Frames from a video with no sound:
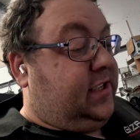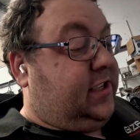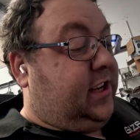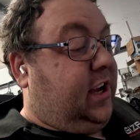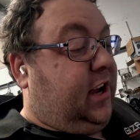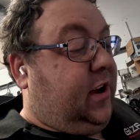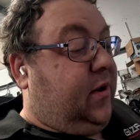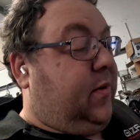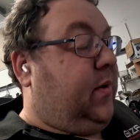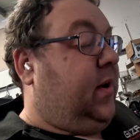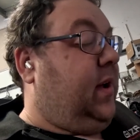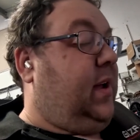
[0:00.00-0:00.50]

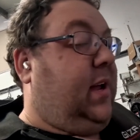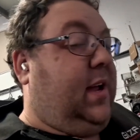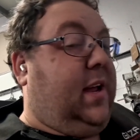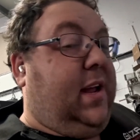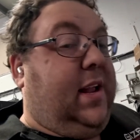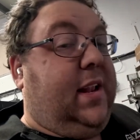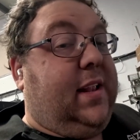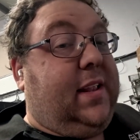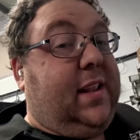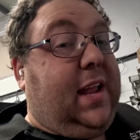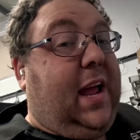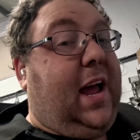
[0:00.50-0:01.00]
So
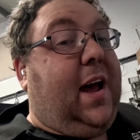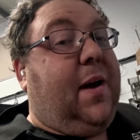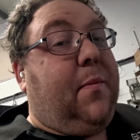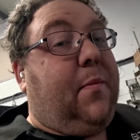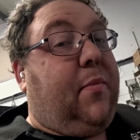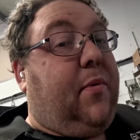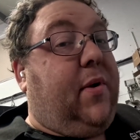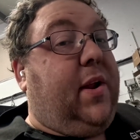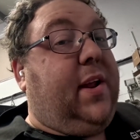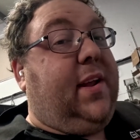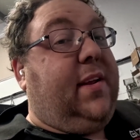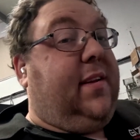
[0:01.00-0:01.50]

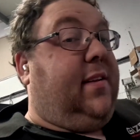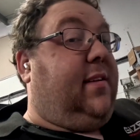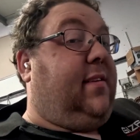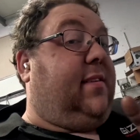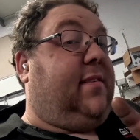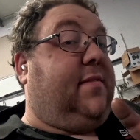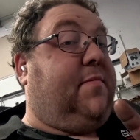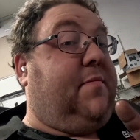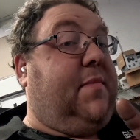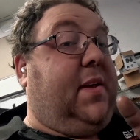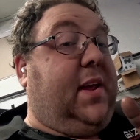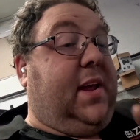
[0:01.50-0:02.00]
that
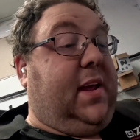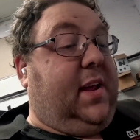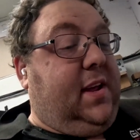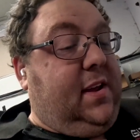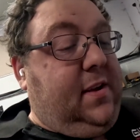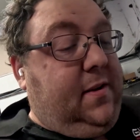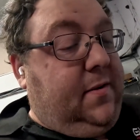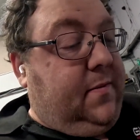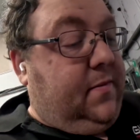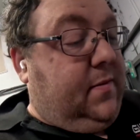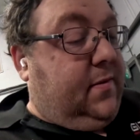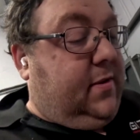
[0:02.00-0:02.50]
brings
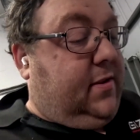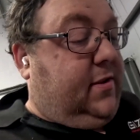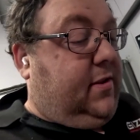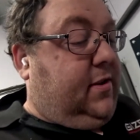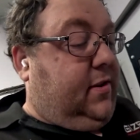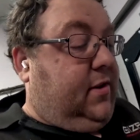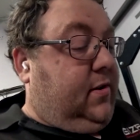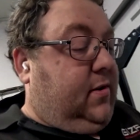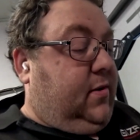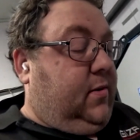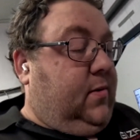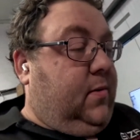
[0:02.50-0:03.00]
me
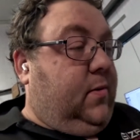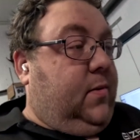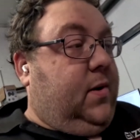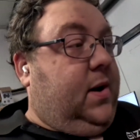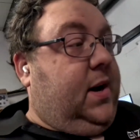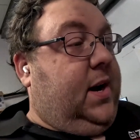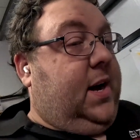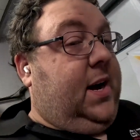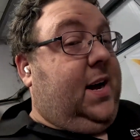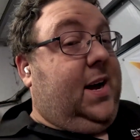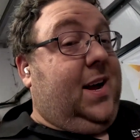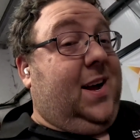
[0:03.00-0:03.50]
to
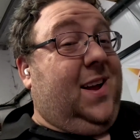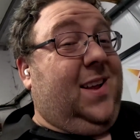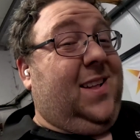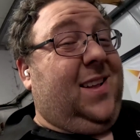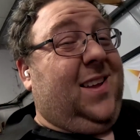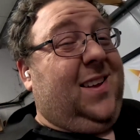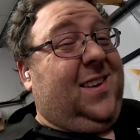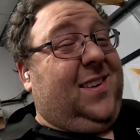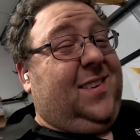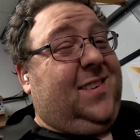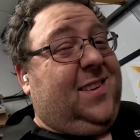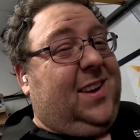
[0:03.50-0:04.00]

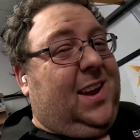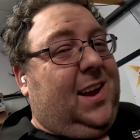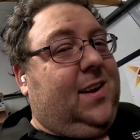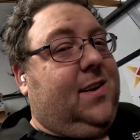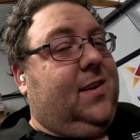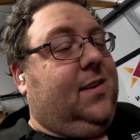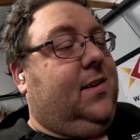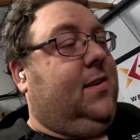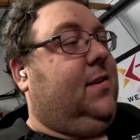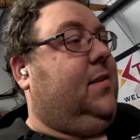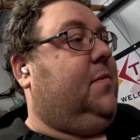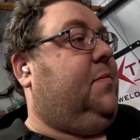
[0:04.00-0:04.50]
the
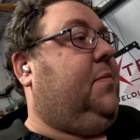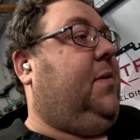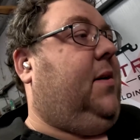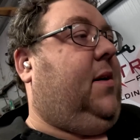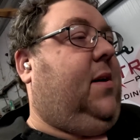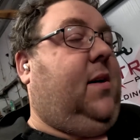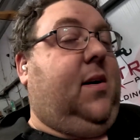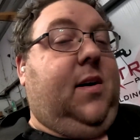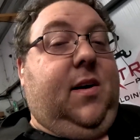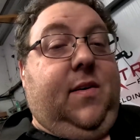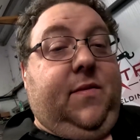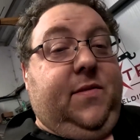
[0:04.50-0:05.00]
second
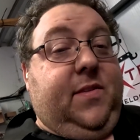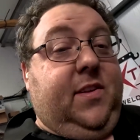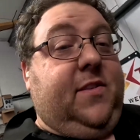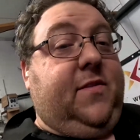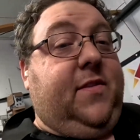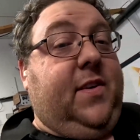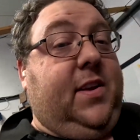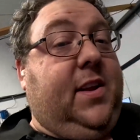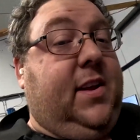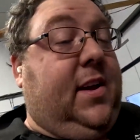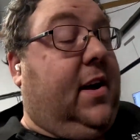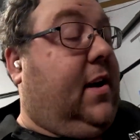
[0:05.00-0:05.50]
part of this
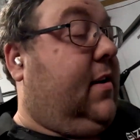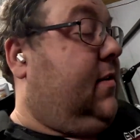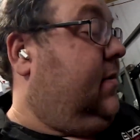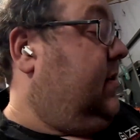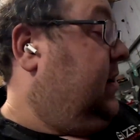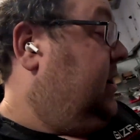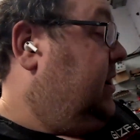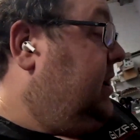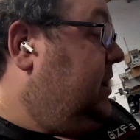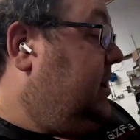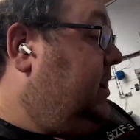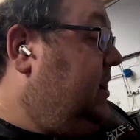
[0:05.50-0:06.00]
video,
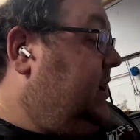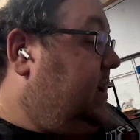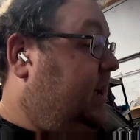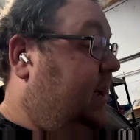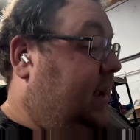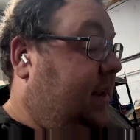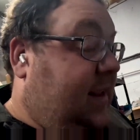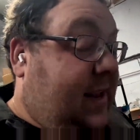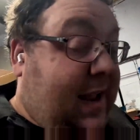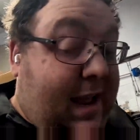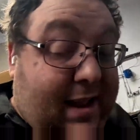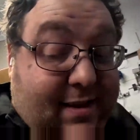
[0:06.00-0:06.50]

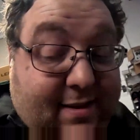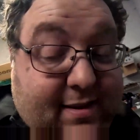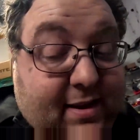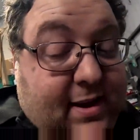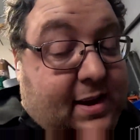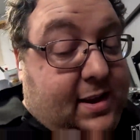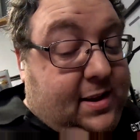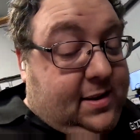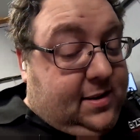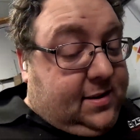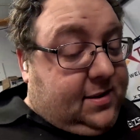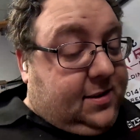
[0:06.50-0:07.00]
and that
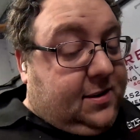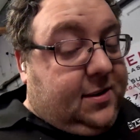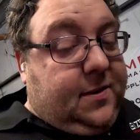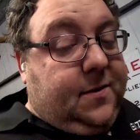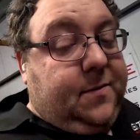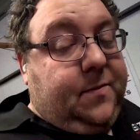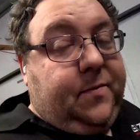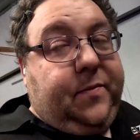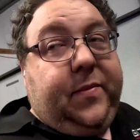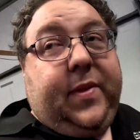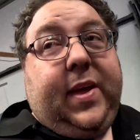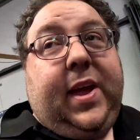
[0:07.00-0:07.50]

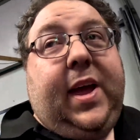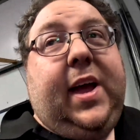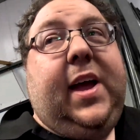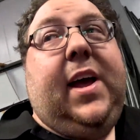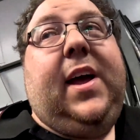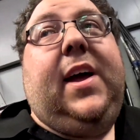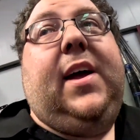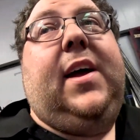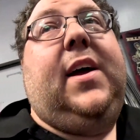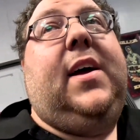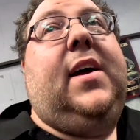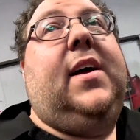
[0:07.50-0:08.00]
is
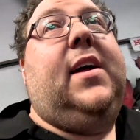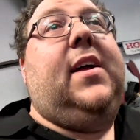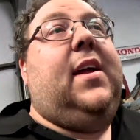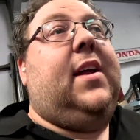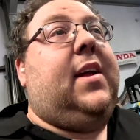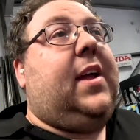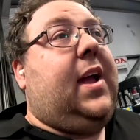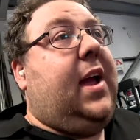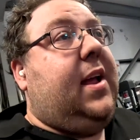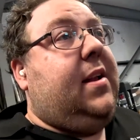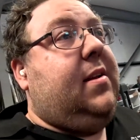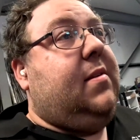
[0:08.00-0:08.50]

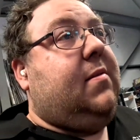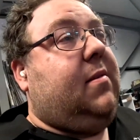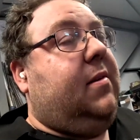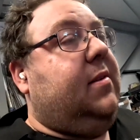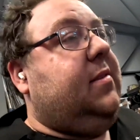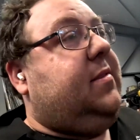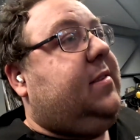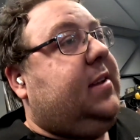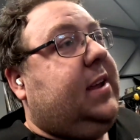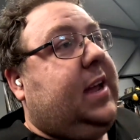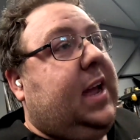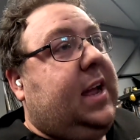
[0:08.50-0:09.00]

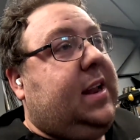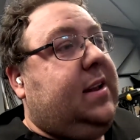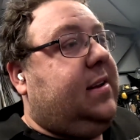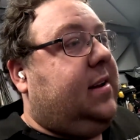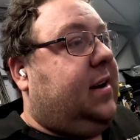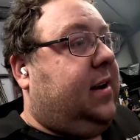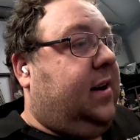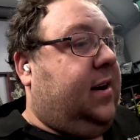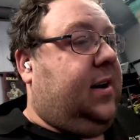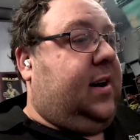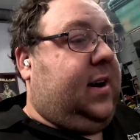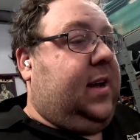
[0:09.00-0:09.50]
once
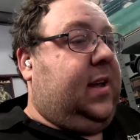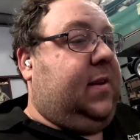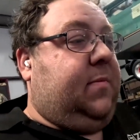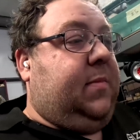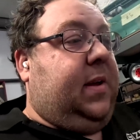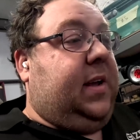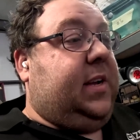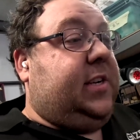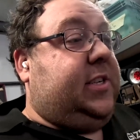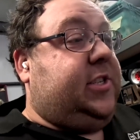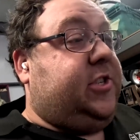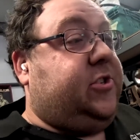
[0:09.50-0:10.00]
again
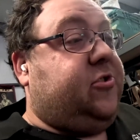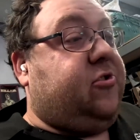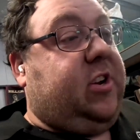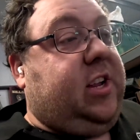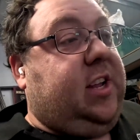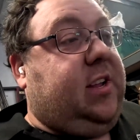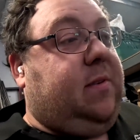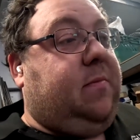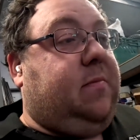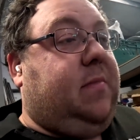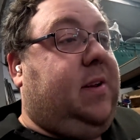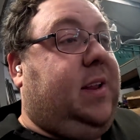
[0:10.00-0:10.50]
I'm
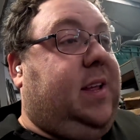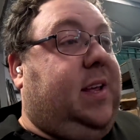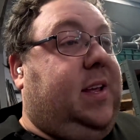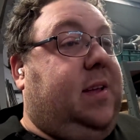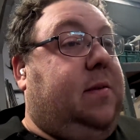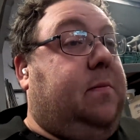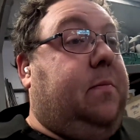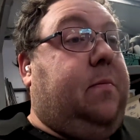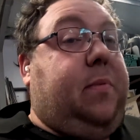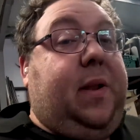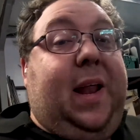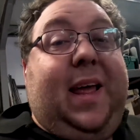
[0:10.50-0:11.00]

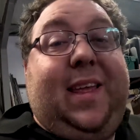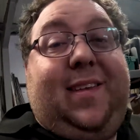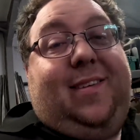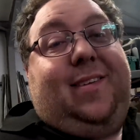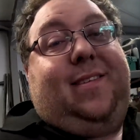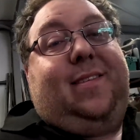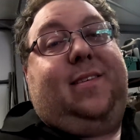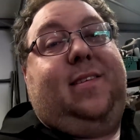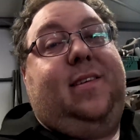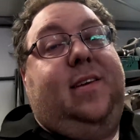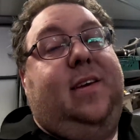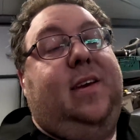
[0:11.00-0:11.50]
extremely
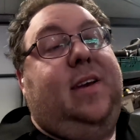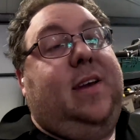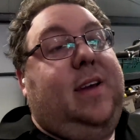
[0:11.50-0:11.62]
blessed